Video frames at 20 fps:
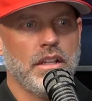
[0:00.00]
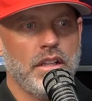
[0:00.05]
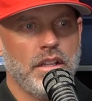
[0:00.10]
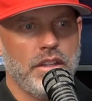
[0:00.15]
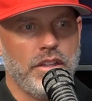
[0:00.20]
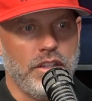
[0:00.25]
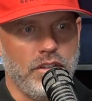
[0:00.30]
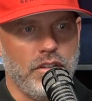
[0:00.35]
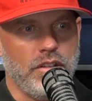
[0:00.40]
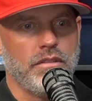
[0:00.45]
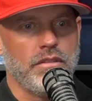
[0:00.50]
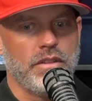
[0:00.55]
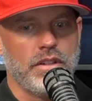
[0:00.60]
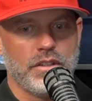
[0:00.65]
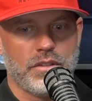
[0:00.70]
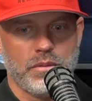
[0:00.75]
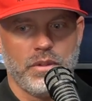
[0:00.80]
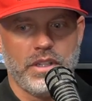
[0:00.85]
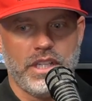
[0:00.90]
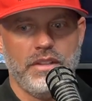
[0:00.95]
the
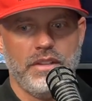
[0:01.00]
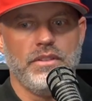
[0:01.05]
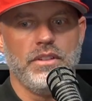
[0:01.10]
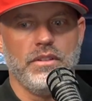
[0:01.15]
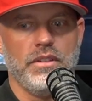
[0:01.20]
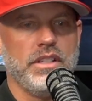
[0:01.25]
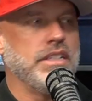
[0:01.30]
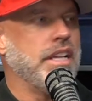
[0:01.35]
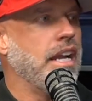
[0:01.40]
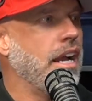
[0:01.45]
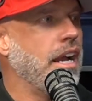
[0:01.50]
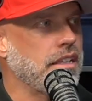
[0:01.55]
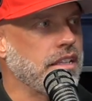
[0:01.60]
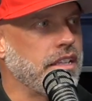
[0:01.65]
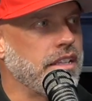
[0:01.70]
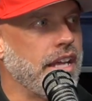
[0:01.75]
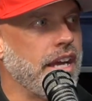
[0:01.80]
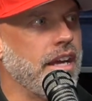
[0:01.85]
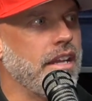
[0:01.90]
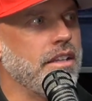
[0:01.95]
universe will give you
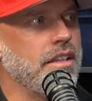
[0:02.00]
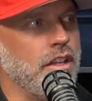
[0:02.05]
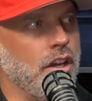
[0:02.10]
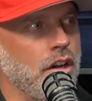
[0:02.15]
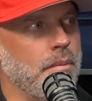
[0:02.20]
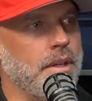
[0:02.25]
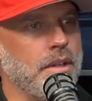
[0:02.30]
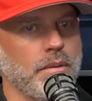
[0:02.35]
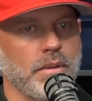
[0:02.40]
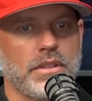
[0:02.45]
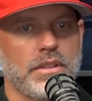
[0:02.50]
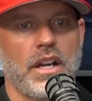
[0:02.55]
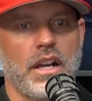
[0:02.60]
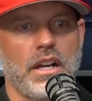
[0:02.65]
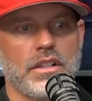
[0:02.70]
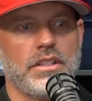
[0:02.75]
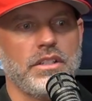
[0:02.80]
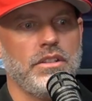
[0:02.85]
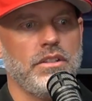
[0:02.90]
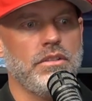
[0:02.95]
exactly that. Nobody will
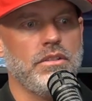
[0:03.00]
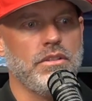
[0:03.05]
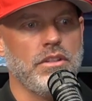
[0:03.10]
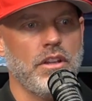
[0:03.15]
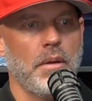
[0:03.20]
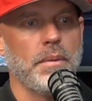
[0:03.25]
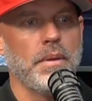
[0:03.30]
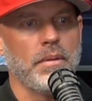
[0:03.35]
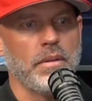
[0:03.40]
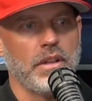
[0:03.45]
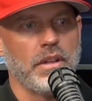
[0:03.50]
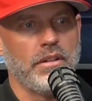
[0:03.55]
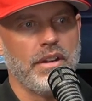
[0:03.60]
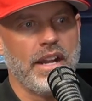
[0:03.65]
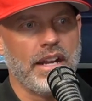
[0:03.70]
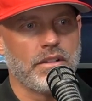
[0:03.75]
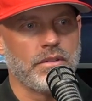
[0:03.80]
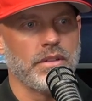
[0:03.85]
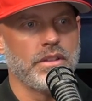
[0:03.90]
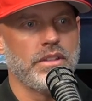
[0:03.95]
talk to you. Nobody will
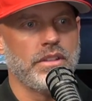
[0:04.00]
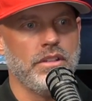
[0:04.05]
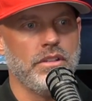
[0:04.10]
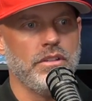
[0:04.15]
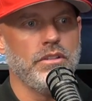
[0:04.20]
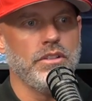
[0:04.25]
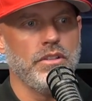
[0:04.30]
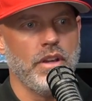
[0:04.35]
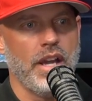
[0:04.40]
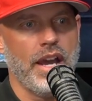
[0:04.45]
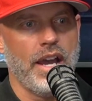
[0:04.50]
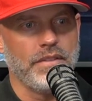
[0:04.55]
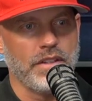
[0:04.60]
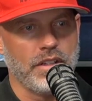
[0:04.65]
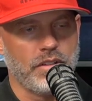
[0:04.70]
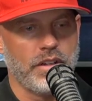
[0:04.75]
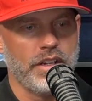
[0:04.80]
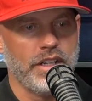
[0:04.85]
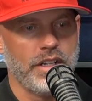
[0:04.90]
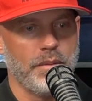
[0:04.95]
interact with you. You haven't
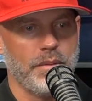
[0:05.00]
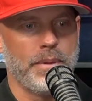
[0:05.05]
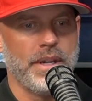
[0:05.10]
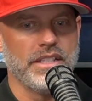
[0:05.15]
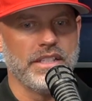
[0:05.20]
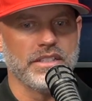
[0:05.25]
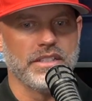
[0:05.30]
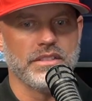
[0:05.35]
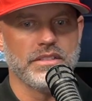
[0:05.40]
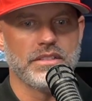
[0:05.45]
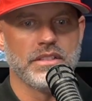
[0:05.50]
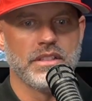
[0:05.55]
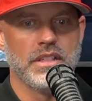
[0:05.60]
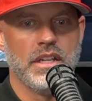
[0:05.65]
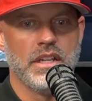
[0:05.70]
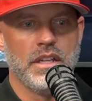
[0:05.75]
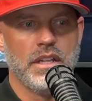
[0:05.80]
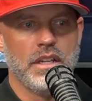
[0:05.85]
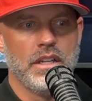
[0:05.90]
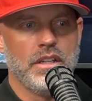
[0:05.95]
created a presence.
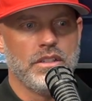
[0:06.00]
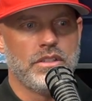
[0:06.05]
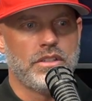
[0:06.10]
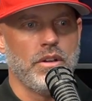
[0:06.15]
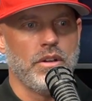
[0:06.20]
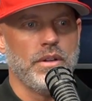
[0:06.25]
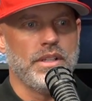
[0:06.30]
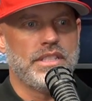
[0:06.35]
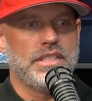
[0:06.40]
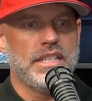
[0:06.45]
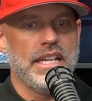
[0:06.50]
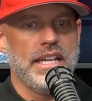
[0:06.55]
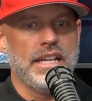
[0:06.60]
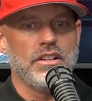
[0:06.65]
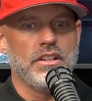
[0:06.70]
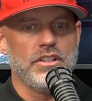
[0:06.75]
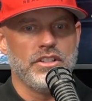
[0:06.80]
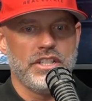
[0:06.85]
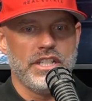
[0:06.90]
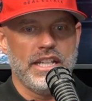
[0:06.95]
So it's
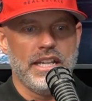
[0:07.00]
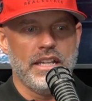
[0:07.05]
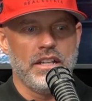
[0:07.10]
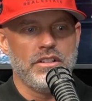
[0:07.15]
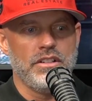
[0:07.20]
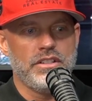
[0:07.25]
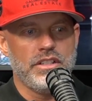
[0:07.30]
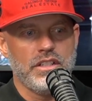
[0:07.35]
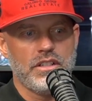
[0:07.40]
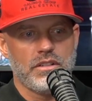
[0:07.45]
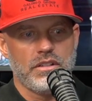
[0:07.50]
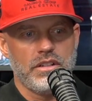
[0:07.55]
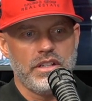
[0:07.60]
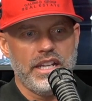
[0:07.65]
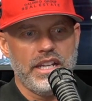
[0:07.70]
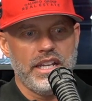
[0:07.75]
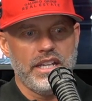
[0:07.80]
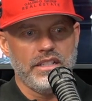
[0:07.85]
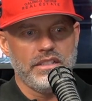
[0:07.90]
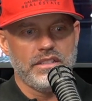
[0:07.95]
energy. Energy
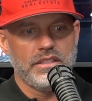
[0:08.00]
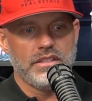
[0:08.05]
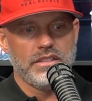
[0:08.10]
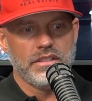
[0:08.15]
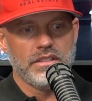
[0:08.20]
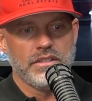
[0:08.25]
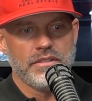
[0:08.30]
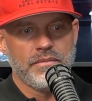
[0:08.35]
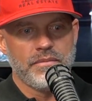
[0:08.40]
creates